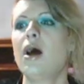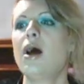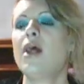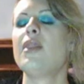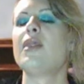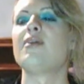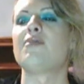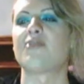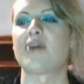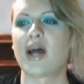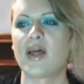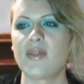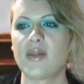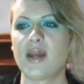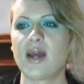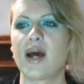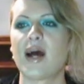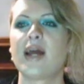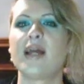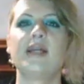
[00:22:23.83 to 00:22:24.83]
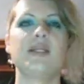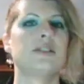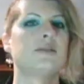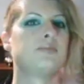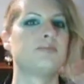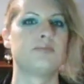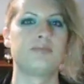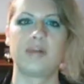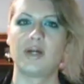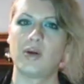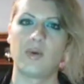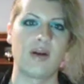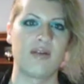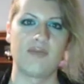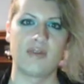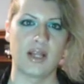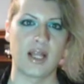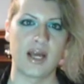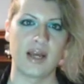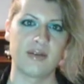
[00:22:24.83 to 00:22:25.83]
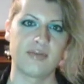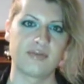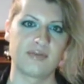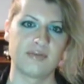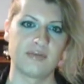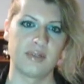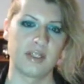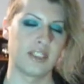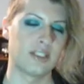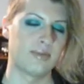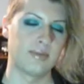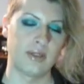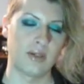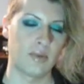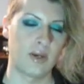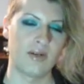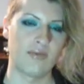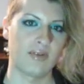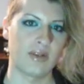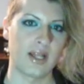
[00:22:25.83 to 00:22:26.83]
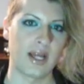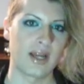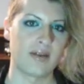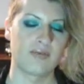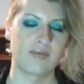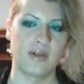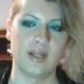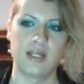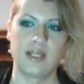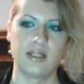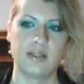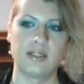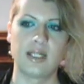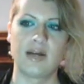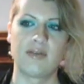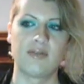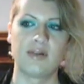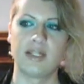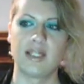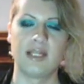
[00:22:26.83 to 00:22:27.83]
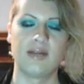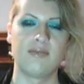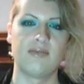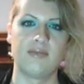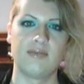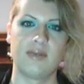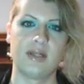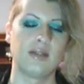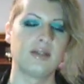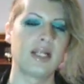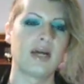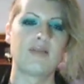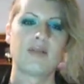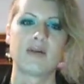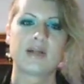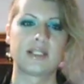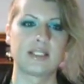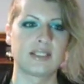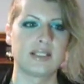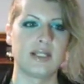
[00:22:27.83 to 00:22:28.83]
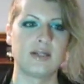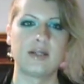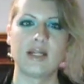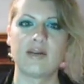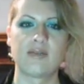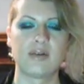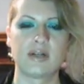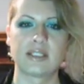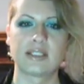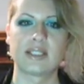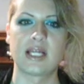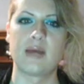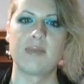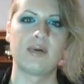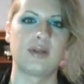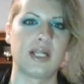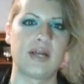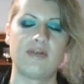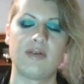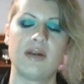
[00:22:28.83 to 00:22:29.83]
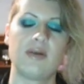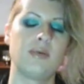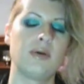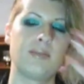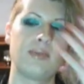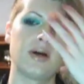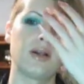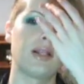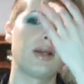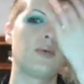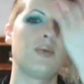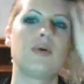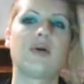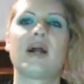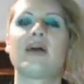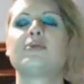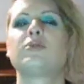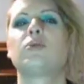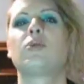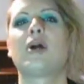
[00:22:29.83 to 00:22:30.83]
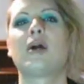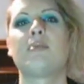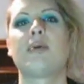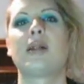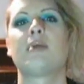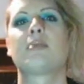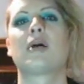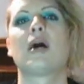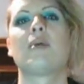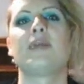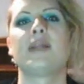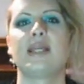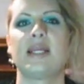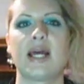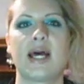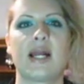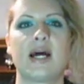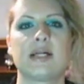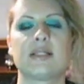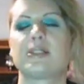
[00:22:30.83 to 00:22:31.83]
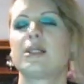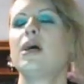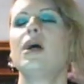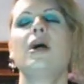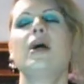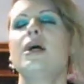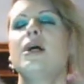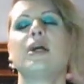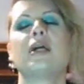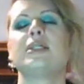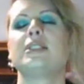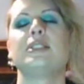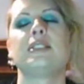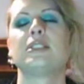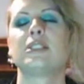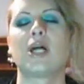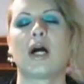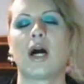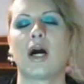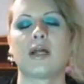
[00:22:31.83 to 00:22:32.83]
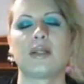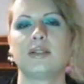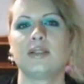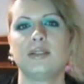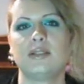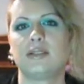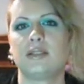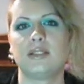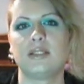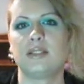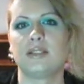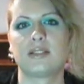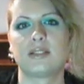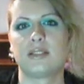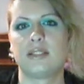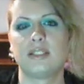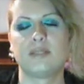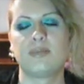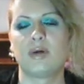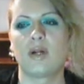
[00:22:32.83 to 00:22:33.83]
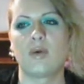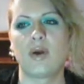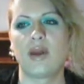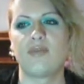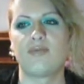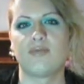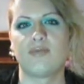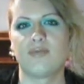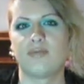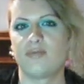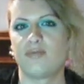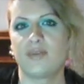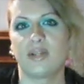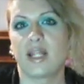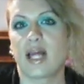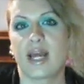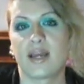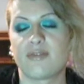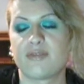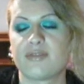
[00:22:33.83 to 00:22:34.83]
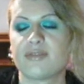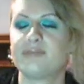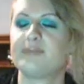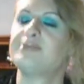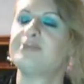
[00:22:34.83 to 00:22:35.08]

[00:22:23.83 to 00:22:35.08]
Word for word: They found the guy. He's put away for life. Like he's put away for life. Like he'll never leave. He'll never. He'll never escape. He'll never. He'll be put. Like we don't have to worry about him coming to get us, because he's gone. He's he's he's put away for life.